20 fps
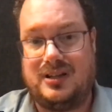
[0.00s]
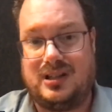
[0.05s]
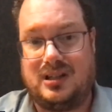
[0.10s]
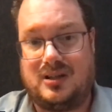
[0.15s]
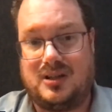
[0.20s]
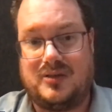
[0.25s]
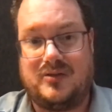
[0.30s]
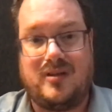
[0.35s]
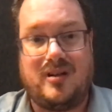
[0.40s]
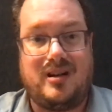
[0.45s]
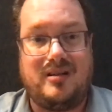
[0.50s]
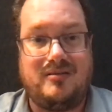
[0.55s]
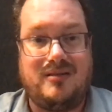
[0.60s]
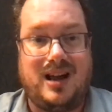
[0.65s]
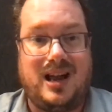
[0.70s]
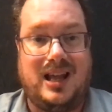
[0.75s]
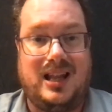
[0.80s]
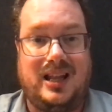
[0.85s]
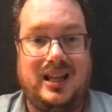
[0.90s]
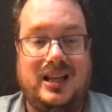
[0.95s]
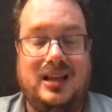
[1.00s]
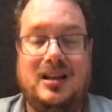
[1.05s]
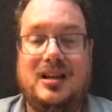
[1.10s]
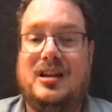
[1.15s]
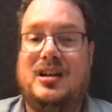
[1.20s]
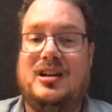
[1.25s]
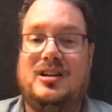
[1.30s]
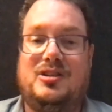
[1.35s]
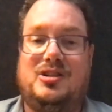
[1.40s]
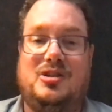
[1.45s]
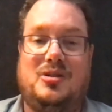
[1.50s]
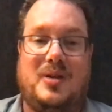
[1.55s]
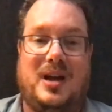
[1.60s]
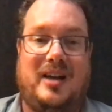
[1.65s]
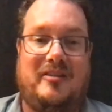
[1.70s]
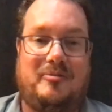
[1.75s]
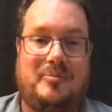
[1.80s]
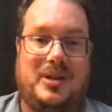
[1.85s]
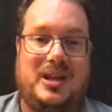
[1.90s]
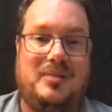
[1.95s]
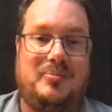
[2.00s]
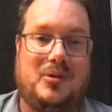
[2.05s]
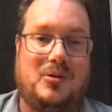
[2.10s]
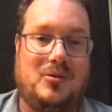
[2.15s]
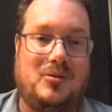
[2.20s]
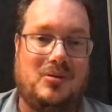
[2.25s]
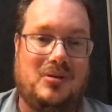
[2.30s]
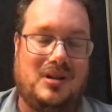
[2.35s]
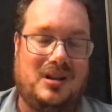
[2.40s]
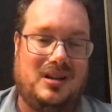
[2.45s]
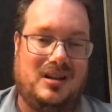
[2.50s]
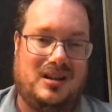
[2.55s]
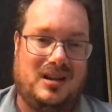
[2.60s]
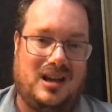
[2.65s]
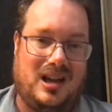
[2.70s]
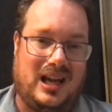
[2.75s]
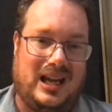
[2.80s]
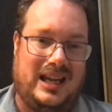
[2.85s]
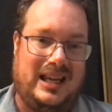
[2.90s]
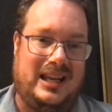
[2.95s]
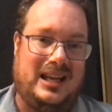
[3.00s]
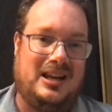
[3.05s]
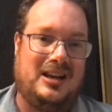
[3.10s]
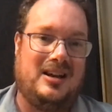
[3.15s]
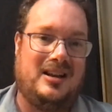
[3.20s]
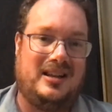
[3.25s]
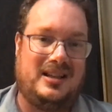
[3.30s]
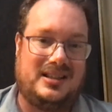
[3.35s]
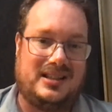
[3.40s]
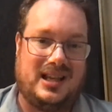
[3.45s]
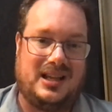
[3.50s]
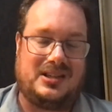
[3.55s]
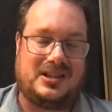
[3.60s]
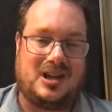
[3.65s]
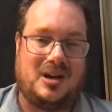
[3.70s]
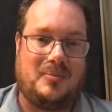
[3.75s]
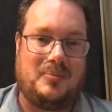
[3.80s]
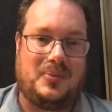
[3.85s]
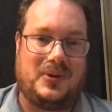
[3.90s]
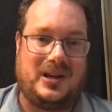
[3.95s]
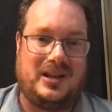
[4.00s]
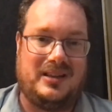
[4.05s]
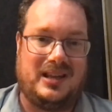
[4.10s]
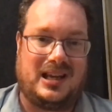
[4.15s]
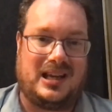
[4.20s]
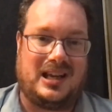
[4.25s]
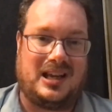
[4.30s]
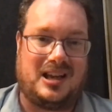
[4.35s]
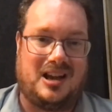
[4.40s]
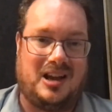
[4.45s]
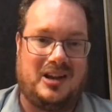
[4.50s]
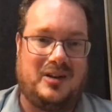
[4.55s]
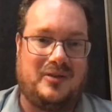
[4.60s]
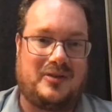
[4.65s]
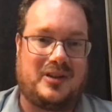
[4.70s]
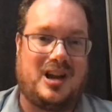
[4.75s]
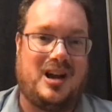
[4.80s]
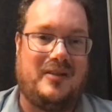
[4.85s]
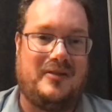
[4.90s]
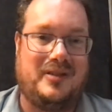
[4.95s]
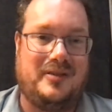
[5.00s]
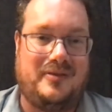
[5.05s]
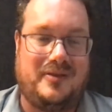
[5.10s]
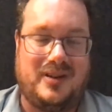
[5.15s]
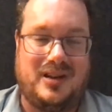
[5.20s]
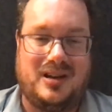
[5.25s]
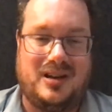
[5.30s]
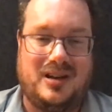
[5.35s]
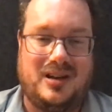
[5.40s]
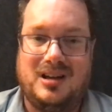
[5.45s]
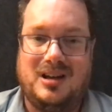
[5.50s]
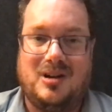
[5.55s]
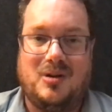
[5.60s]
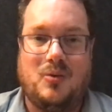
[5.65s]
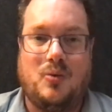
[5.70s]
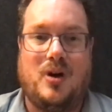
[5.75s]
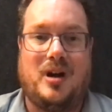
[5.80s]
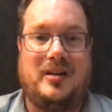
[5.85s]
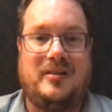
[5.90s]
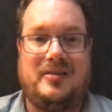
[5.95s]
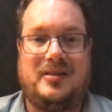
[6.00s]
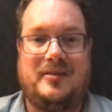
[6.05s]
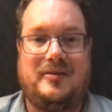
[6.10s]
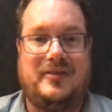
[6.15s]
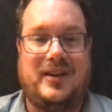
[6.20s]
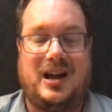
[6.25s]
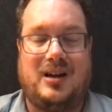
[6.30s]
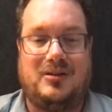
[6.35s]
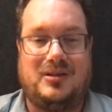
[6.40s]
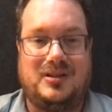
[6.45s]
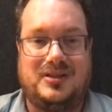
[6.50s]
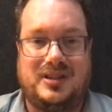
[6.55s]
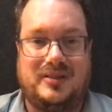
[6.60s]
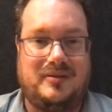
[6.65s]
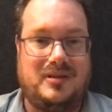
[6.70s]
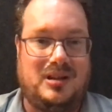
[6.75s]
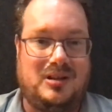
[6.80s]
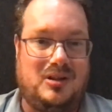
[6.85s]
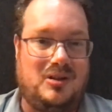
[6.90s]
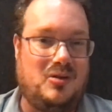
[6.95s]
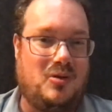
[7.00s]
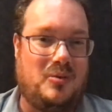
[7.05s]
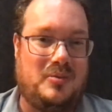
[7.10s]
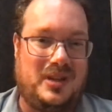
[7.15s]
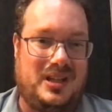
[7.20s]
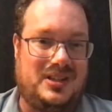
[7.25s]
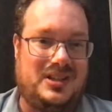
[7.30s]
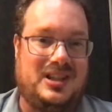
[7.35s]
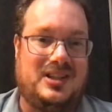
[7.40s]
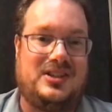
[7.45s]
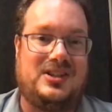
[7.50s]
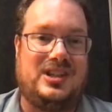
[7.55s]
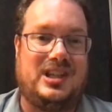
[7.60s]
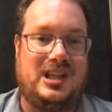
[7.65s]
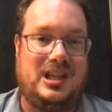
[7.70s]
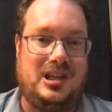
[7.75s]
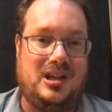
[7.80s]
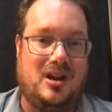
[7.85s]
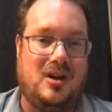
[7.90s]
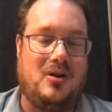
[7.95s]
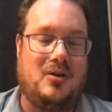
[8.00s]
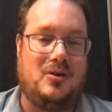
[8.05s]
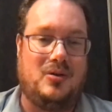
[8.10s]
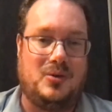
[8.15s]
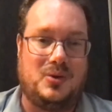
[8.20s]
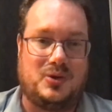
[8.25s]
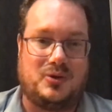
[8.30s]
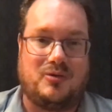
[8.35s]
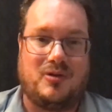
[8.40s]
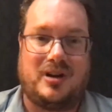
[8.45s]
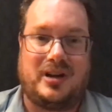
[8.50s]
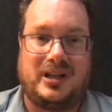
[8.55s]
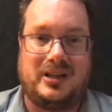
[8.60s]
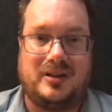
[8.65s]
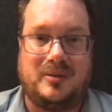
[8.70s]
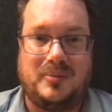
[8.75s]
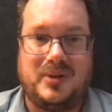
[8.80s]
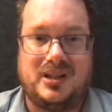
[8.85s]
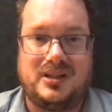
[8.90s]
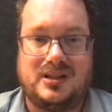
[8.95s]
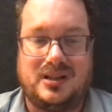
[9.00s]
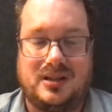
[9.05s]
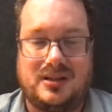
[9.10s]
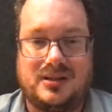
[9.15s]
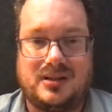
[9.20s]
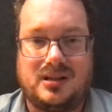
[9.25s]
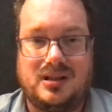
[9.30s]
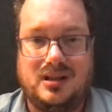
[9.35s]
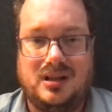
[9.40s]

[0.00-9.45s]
Because very rarely do you have people in an early stage company that can kind of cover for one of the founders, and normally it's the CEO who's running the business.